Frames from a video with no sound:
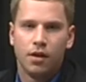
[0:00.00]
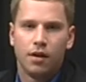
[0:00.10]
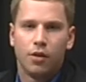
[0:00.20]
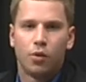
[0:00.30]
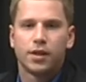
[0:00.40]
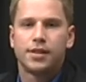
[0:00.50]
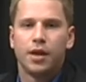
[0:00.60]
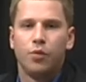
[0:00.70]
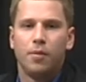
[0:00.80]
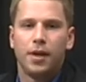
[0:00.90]
The Oregon
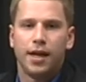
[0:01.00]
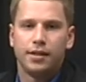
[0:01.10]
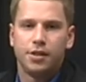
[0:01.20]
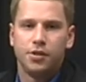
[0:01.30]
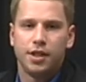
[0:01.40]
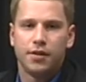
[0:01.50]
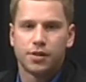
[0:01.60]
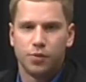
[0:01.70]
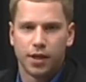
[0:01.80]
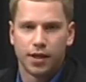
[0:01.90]
State women head to Eugene
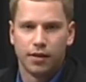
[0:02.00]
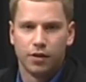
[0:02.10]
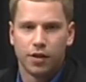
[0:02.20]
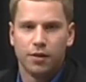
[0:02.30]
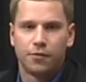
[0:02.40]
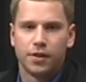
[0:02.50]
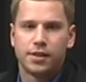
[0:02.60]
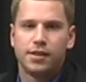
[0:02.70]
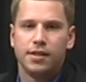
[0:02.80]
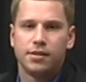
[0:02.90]
this weekend, looking for
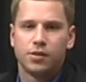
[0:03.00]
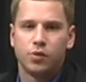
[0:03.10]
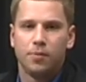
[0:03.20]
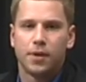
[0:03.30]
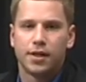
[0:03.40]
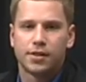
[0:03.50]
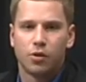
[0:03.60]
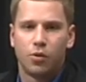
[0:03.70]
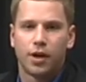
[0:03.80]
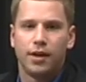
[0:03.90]
a season sweep against the
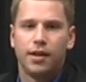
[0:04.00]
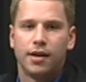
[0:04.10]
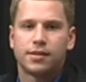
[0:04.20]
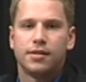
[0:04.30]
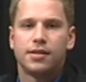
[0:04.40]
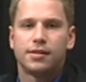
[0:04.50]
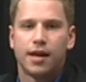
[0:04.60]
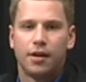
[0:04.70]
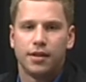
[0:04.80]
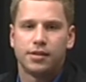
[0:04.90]
Oregon Ducks in this
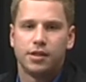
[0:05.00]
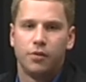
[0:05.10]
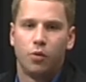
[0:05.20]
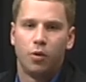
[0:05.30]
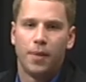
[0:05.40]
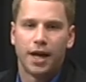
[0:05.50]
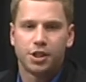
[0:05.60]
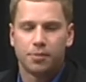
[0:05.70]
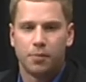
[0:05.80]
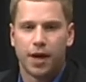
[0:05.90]
Saturday's Civil War
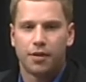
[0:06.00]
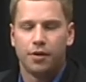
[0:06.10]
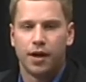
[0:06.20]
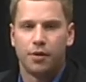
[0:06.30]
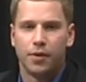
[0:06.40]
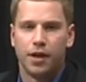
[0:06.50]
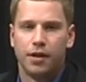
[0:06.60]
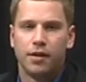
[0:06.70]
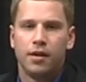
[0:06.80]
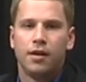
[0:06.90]
matchup at Matthew Knight
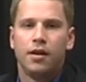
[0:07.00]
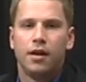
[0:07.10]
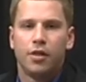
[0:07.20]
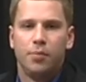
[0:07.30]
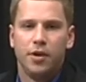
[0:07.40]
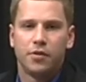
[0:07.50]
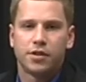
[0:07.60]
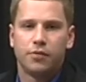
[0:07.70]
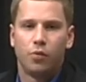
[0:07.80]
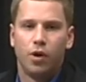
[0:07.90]
Arena. The Beavers
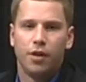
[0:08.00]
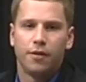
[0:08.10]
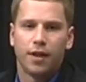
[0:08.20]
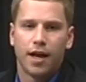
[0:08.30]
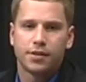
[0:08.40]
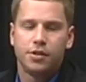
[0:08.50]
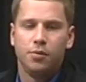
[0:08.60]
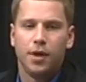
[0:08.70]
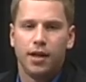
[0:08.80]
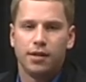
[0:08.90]
have won their last two
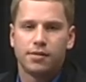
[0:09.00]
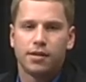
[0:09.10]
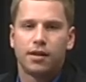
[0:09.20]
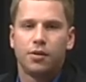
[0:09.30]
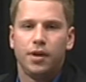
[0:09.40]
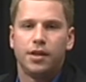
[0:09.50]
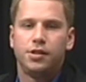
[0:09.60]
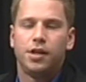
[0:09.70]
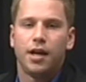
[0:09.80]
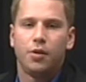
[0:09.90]
meetings, including the
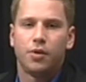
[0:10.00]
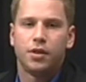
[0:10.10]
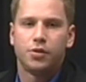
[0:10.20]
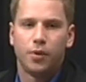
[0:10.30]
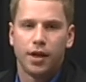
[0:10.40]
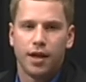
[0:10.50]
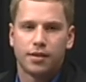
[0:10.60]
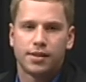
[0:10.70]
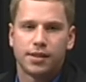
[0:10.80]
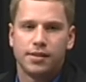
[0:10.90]
January 28th
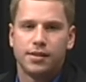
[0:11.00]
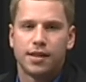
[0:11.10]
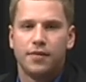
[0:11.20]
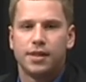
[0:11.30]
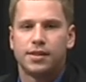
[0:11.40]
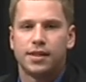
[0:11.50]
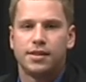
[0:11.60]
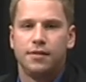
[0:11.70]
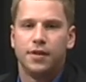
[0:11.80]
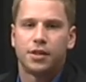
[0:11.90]

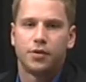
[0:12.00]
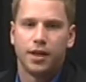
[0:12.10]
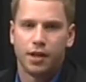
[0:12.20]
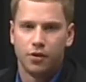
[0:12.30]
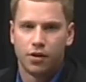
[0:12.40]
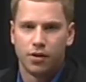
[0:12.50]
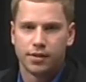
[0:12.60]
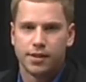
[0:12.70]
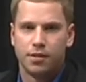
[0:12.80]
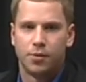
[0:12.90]
67-60 victory in Gill
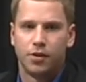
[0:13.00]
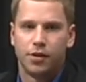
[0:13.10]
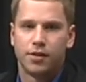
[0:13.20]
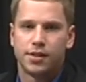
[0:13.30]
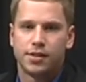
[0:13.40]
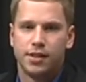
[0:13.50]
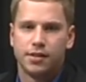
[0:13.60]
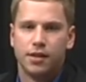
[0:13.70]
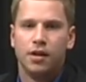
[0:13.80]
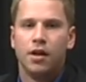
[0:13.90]
Coliseum earlier this
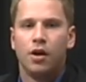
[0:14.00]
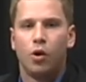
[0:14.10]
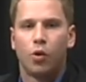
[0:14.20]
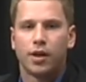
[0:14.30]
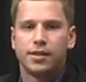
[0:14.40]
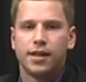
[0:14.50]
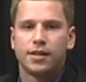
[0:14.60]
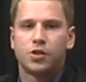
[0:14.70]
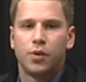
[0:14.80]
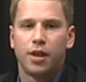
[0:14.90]
season. Oregon State
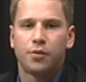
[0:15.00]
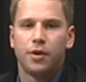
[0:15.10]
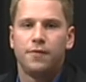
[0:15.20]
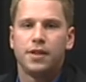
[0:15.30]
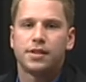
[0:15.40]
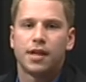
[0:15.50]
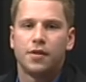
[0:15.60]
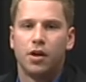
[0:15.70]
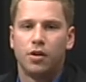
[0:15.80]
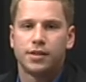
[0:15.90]
is 23-57
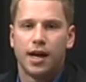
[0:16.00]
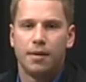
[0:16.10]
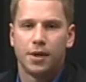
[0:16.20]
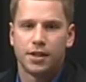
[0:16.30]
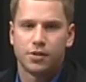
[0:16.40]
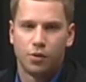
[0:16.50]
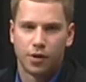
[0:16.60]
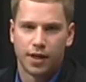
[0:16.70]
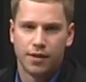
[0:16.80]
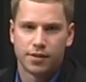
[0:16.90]
all-time against
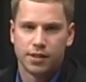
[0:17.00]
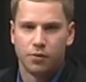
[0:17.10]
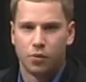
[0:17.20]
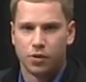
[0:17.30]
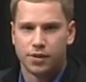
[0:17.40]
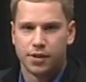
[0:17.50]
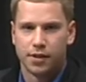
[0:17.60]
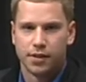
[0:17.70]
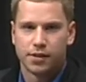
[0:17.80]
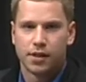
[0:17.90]
Oregon in the Civil War
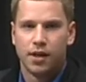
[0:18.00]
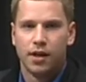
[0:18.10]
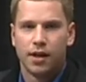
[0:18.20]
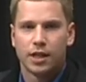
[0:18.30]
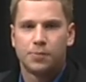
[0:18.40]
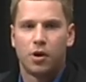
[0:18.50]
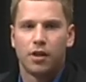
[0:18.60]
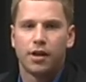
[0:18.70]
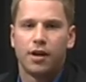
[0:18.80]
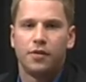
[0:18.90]
series. As part of
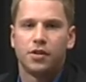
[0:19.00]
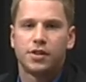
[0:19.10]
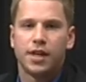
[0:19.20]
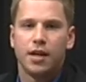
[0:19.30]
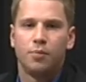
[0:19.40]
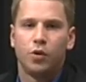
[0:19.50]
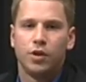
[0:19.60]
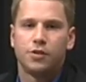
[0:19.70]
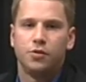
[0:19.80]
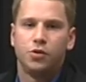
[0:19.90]
the Governor's State
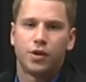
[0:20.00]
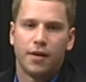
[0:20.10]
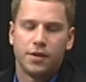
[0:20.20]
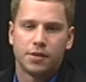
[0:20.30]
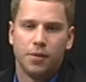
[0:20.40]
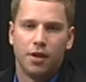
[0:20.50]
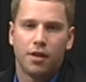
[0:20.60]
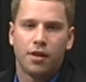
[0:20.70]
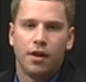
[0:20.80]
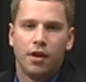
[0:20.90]
Employees Food Drive this month,
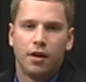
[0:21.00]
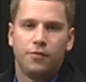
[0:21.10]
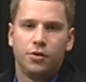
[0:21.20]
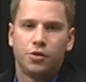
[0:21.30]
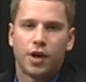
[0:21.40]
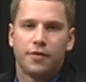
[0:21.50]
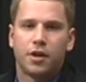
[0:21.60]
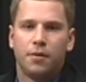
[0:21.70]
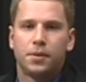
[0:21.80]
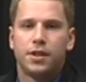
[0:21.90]
a food drive
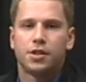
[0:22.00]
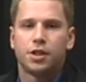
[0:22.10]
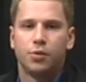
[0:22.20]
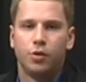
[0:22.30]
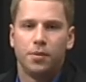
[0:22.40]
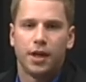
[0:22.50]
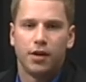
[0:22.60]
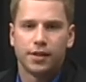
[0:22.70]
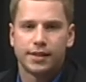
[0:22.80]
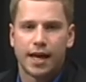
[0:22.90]
competition will be
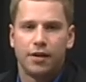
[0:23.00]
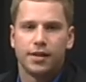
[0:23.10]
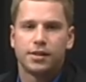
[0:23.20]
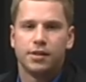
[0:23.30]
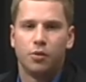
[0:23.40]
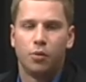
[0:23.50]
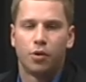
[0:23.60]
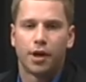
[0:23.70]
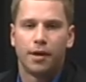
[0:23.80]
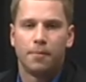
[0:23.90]
held at Saturday's Civil
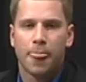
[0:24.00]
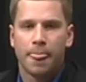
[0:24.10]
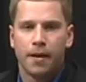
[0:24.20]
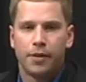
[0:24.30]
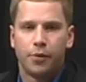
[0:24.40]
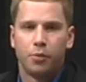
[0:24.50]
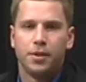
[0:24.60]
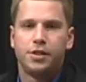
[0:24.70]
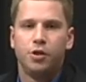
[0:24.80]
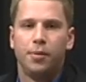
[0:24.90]
War game. There will be
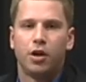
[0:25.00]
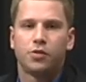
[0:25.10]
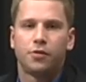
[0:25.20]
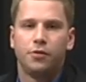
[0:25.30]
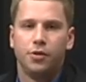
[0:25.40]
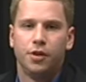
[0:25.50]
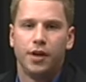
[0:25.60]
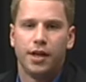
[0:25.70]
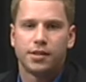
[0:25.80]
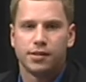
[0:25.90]
2 barrels for food
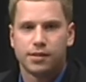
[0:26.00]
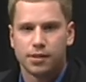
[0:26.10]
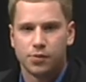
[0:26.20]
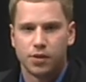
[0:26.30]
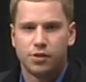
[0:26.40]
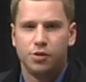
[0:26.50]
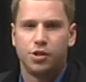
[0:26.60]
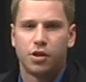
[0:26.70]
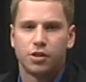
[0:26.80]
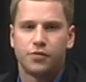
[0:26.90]
donations, as well as 2
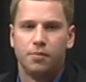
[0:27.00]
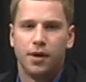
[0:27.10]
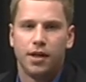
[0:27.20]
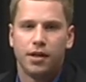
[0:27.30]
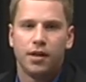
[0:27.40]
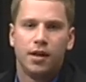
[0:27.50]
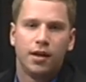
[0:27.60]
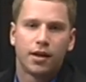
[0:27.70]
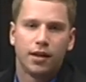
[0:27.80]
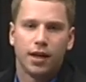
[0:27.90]
jars for money
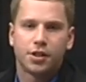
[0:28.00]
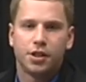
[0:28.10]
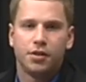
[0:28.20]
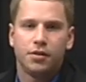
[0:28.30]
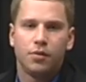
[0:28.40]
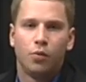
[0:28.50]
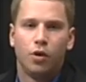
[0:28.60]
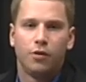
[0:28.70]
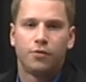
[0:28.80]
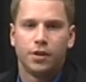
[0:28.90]
collection,
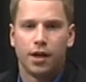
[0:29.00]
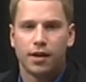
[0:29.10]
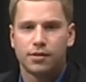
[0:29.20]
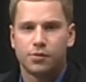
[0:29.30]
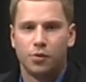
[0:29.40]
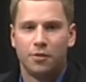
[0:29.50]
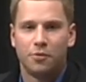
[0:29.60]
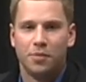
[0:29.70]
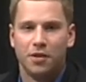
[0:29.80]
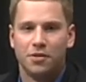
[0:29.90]
1 for ducks, 1 for
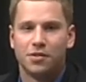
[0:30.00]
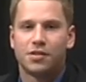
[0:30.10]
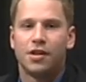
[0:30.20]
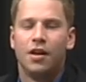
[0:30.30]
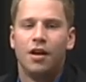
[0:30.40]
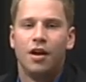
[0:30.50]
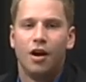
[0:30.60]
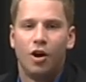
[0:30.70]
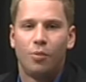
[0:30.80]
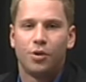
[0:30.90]
beavers.
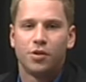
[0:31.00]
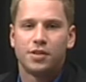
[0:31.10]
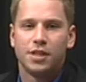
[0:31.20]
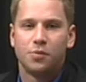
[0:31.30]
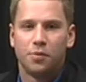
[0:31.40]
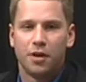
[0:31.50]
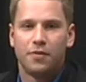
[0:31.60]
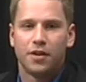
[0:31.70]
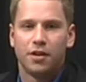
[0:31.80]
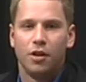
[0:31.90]
All proceeds will
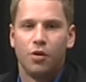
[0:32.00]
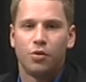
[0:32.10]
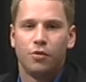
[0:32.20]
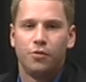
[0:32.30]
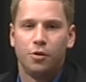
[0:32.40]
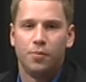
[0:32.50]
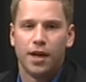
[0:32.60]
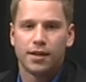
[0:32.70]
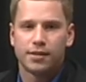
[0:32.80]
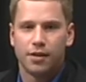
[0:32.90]
benefit the local food
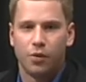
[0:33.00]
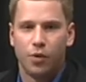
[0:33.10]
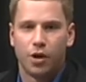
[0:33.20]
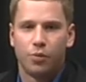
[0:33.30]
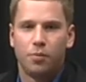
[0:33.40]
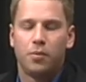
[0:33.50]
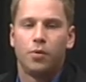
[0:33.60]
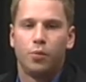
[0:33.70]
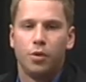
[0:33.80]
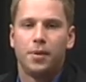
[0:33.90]
banks, and the winner
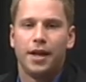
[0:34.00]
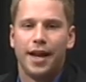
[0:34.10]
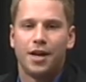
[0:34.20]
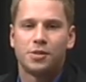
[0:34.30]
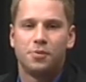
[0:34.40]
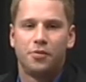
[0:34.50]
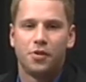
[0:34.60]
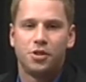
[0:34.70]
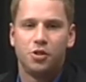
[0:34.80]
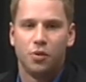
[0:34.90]
will be announced before
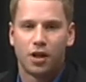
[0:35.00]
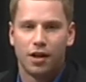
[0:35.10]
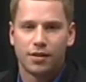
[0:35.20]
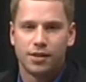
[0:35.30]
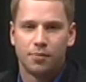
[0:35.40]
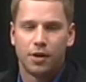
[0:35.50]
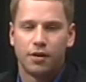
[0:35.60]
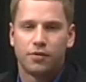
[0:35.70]
the 2 o'clock tip-off.